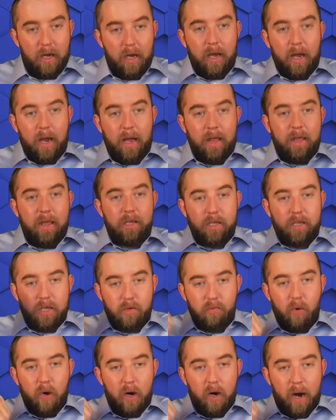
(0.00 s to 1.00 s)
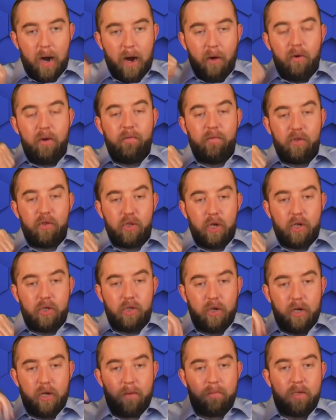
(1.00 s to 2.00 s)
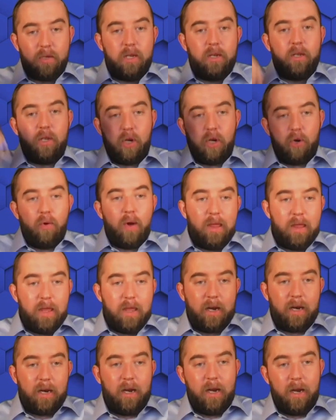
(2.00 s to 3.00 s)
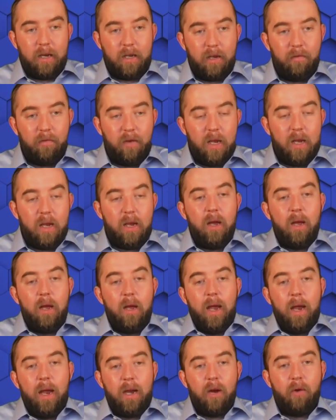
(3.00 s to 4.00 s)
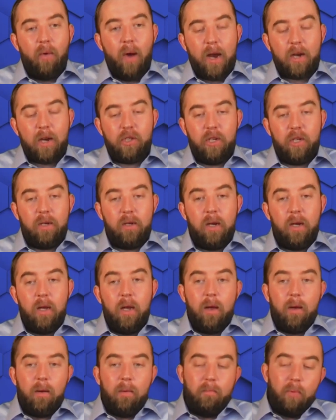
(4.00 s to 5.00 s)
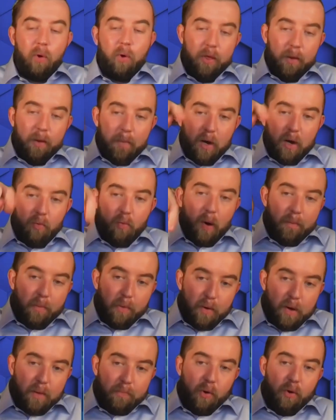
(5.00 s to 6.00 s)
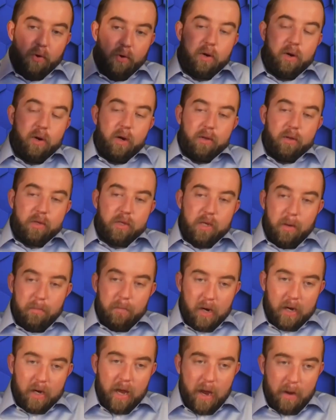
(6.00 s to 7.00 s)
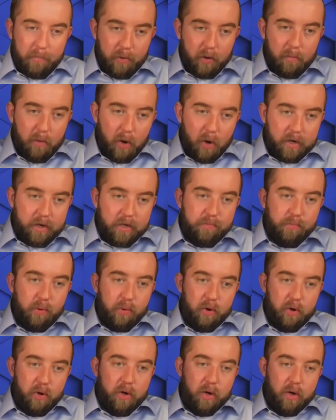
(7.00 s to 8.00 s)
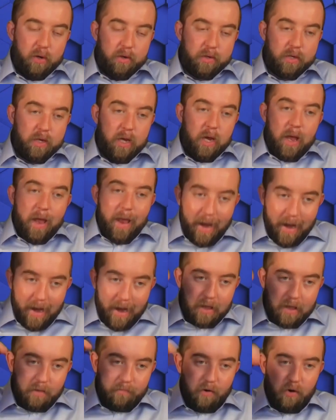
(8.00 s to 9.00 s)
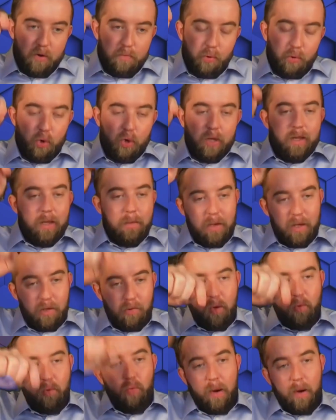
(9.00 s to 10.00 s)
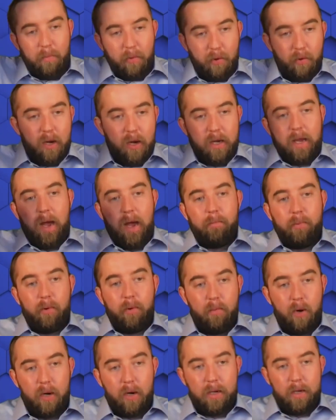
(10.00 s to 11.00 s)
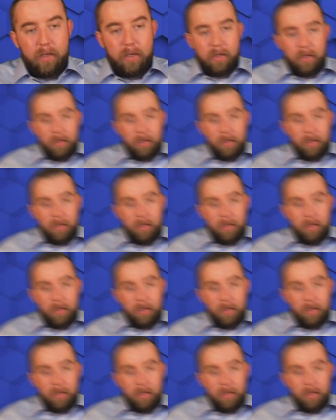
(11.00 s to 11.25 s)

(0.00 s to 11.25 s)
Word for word: And yes, this is where our infrastructure comes in to create that connectivity and interaction both among Web3 protocols, among capital markets protocols, and yes, very importantly, between Web3 and capital markets.